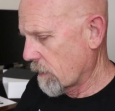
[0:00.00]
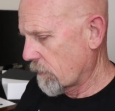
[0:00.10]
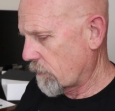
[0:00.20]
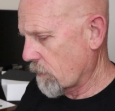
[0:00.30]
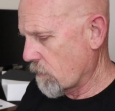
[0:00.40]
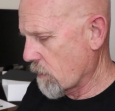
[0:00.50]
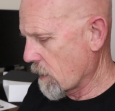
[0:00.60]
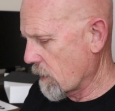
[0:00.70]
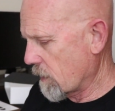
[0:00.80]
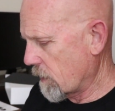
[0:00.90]

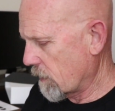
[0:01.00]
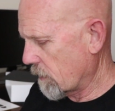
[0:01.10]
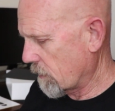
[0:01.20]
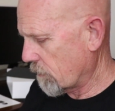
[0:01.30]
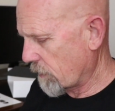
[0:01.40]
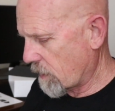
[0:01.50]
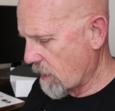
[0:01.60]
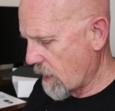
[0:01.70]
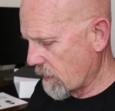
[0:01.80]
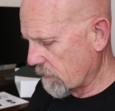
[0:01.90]
So with
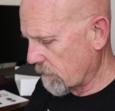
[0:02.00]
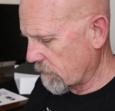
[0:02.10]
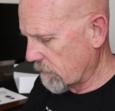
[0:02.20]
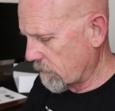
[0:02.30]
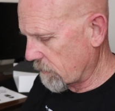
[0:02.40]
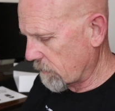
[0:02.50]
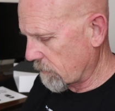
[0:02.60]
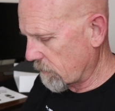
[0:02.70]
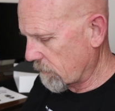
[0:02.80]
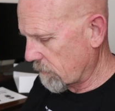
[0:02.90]
that,
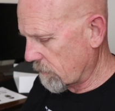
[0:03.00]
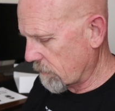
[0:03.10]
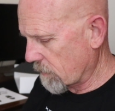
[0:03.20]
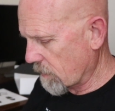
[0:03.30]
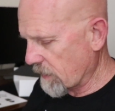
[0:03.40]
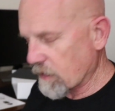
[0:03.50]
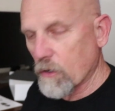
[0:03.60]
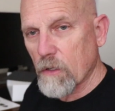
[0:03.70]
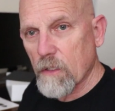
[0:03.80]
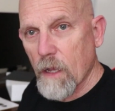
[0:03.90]
I'll get it
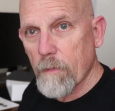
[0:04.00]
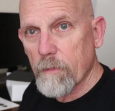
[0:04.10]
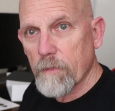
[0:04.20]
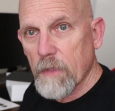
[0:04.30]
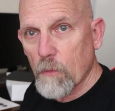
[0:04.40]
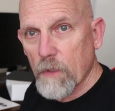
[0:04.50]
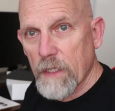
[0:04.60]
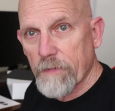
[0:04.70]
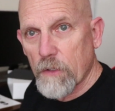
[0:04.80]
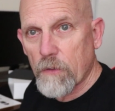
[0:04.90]
hooked up and we'll
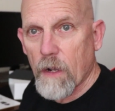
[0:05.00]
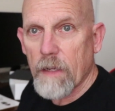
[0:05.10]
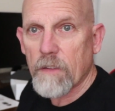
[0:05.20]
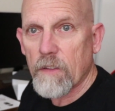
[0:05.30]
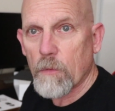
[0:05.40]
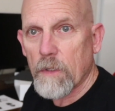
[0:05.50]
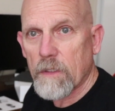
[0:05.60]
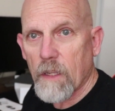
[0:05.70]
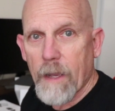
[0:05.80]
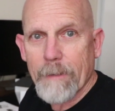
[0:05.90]
give it a try and see what
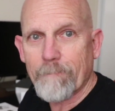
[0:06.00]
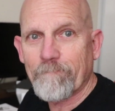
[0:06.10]
it's like.